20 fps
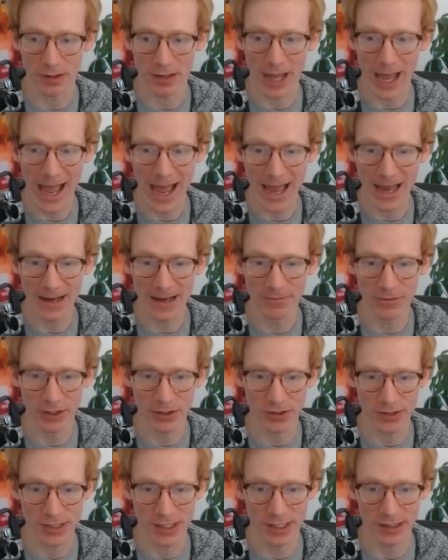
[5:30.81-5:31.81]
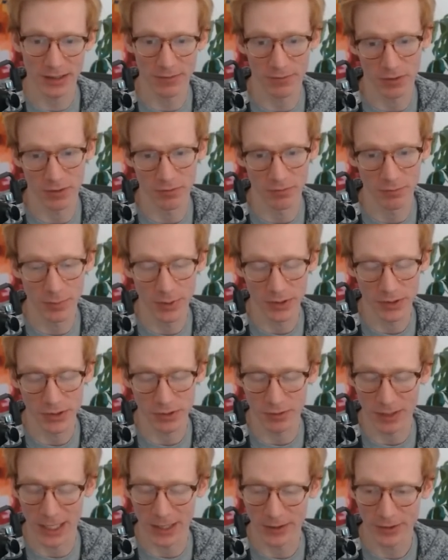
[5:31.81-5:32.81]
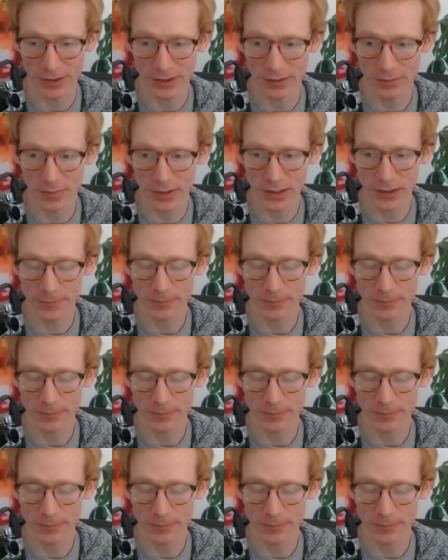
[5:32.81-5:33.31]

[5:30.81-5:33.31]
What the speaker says: have in your deck if you've built around it a bit.